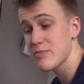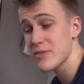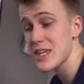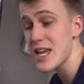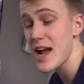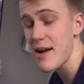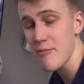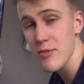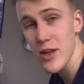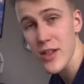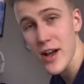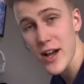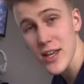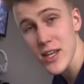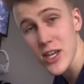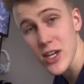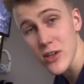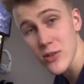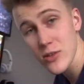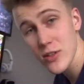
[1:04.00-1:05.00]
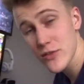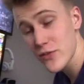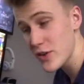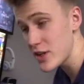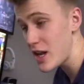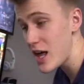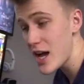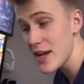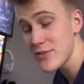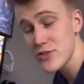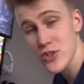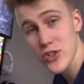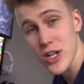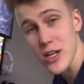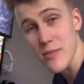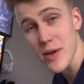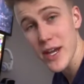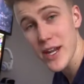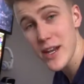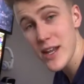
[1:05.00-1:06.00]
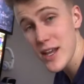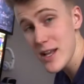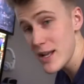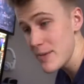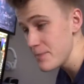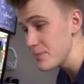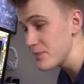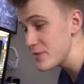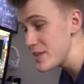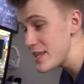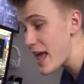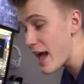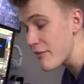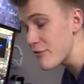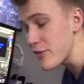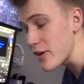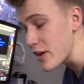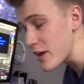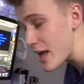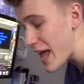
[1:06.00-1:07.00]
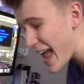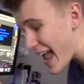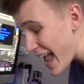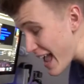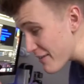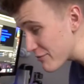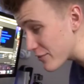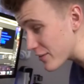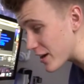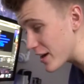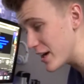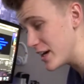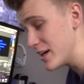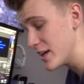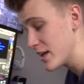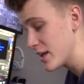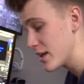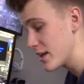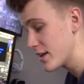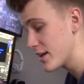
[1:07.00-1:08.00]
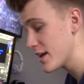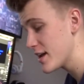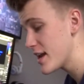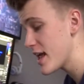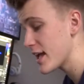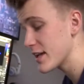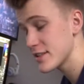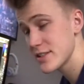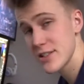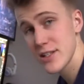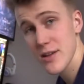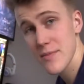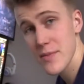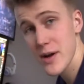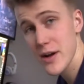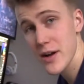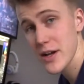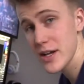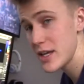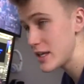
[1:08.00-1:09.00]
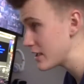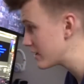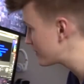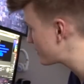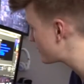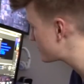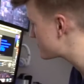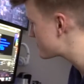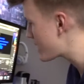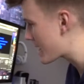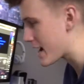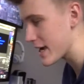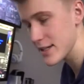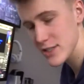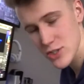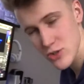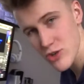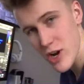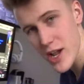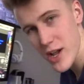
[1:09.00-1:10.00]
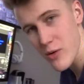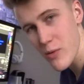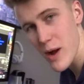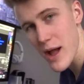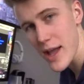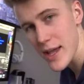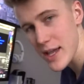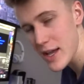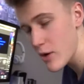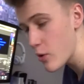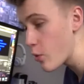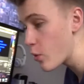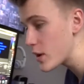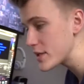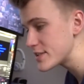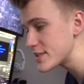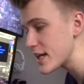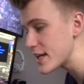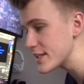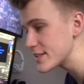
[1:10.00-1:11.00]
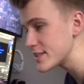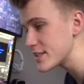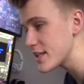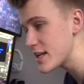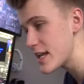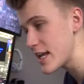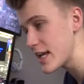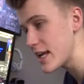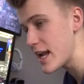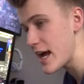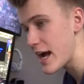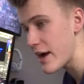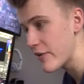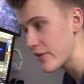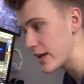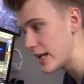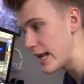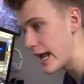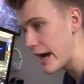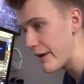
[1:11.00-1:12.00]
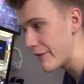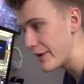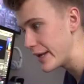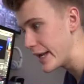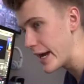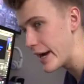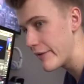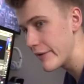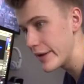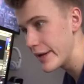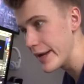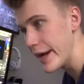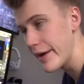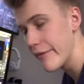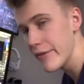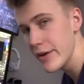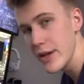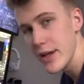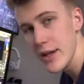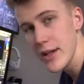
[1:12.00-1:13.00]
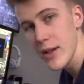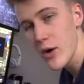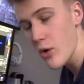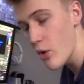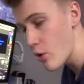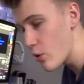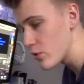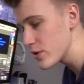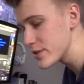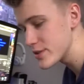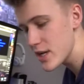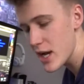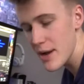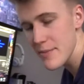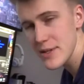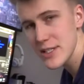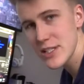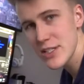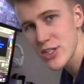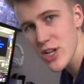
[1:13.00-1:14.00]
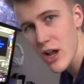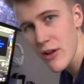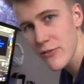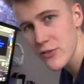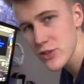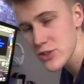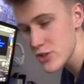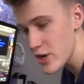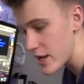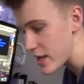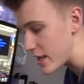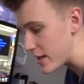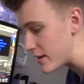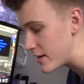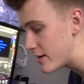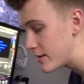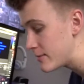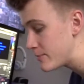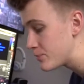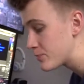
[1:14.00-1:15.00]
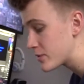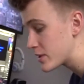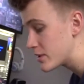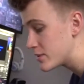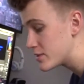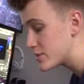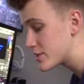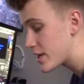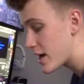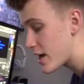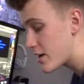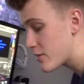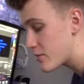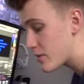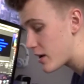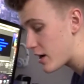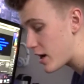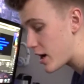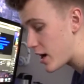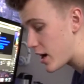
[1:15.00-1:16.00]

camera that I use for live streaming never, ever connects to my Mac straight away. It always takes an in, out, all the time. It's so frustrating. So